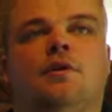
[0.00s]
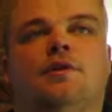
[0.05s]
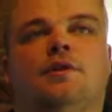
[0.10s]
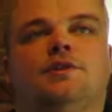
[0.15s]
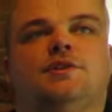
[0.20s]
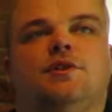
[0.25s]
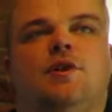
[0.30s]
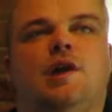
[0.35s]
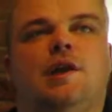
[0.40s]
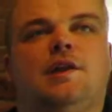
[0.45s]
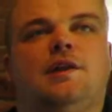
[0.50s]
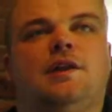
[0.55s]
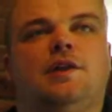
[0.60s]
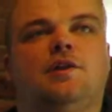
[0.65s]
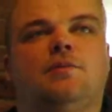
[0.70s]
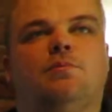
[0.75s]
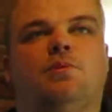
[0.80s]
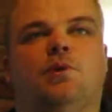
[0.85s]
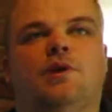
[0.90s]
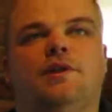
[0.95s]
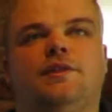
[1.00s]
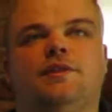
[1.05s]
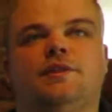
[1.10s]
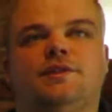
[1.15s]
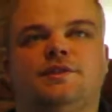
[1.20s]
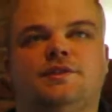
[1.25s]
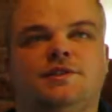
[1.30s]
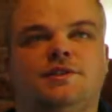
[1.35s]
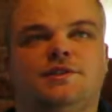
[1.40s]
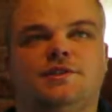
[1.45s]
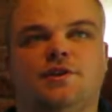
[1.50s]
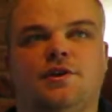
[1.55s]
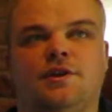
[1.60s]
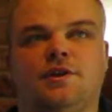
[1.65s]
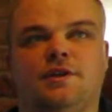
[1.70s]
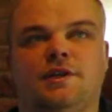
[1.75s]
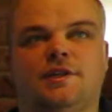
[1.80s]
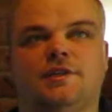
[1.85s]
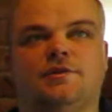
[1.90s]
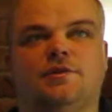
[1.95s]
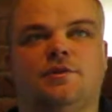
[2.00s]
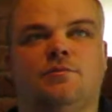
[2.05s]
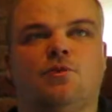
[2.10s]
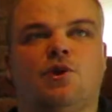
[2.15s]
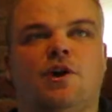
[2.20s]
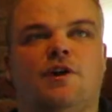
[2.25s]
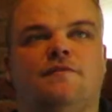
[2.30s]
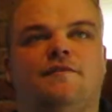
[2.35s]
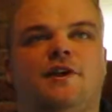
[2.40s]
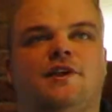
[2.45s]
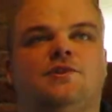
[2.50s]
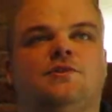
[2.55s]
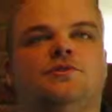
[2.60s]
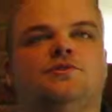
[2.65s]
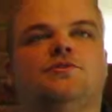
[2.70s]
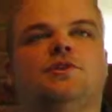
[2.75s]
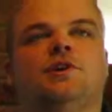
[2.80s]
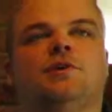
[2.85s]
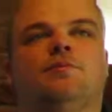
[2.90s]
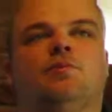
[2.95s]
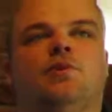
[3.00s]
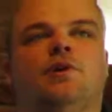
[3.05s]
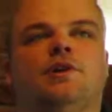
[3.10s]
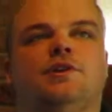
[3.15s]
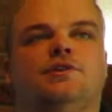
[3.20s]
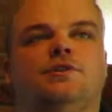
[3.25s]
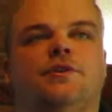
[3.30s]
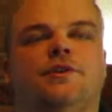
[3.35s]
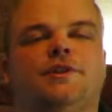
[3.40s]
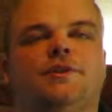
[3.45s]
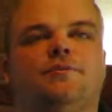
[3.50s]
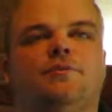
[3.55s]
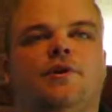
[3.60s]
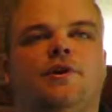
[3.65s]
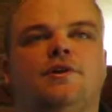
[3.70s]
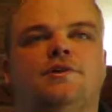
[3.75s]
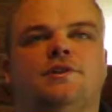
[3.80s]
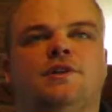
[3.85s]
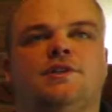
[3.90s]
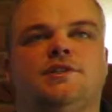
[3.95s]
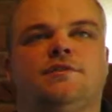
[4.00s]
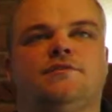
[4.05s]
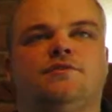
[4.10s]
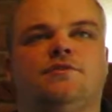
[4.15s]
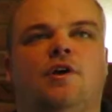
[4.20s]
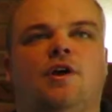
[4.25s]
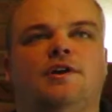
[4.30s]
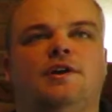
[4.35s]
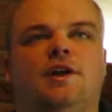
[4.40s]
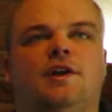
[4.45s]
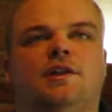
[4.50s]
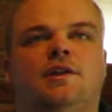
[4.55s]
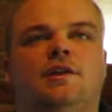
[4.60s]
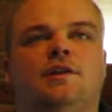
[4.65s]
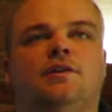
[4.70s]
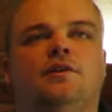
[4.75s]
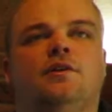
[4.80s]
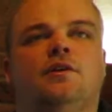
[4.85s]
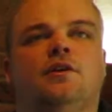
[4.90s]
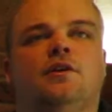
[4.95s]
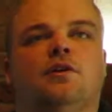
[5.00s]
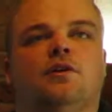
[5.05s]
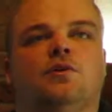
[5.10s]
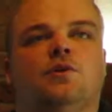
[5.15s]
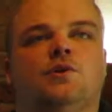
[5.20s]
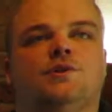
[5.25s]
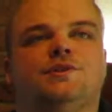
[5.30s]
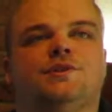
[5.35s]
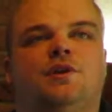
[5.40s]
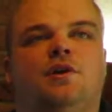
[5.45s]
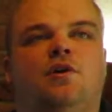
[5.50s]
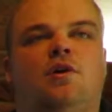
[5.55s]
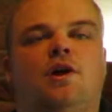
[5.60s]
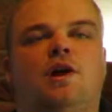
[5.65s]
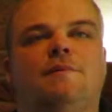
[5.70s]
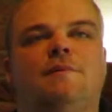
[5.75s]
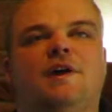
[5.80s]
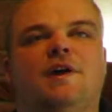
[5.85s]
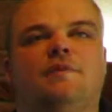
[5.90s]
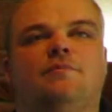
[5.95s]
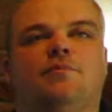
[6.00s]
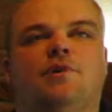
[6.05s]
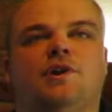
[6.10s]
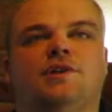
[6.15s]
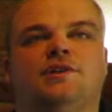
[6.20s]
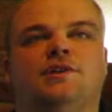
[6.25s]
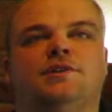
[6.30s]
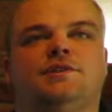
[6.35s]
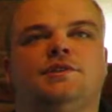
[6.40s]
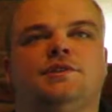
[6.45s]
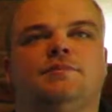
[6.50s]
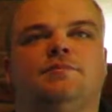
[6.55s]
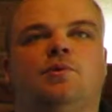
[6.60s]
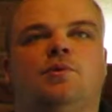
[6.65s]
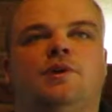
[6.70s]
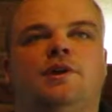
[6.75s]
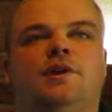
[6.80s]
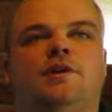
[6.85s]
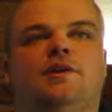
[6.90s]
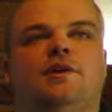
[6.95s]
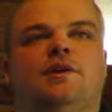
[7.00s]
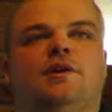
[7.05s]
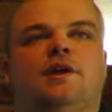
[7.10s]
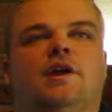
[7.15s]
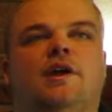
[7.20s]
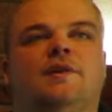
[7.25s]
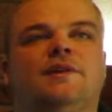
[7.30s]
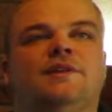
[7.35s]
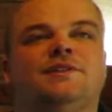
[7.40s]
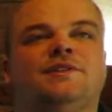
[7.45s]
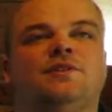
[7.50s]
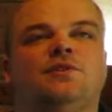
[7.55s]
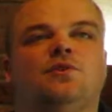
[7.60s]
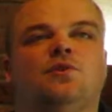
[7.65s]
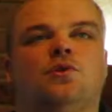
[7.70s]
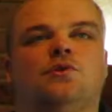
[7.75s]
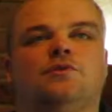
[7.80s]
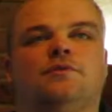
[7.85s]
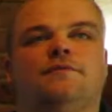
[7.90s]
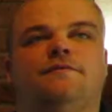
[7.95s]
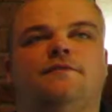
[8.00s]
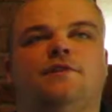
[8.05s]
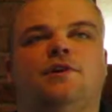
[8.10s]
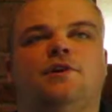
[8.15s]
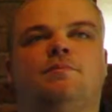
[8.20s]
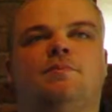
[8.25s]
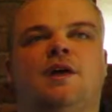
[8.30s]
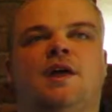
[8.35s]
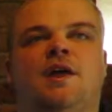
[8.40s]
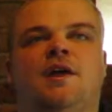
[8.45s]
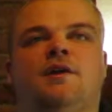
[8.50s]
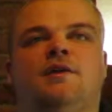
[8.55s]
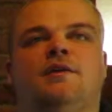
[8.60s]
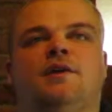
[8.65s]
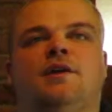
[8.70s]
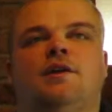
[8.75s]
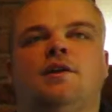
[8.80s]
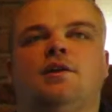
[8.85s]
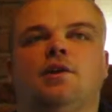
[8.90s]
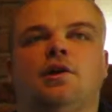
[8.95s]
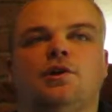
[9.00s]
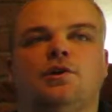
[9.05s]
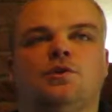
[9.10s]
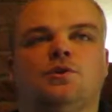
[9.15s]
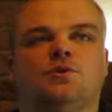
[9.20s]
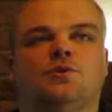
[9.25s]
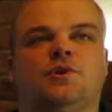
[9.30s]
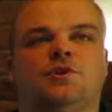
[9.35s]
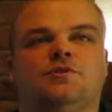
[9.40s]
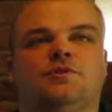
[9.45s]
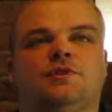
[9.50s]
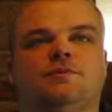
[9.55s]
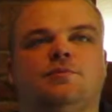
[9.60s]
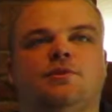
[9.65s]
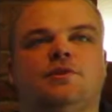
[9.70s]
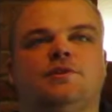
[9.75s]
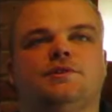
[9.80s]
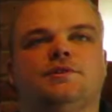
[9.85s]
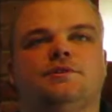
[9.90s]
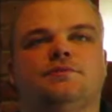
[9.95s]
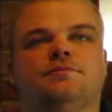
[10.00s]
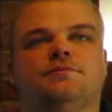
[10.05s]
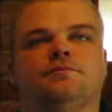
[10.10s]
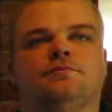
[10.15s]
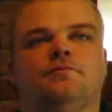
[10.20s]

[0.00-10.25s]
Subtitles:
The tiny needle point that is inserted into a myofascial trigger point during the process of dry needling causes a high amount of pressure to the point and this can cause referred pain and a local twitch response.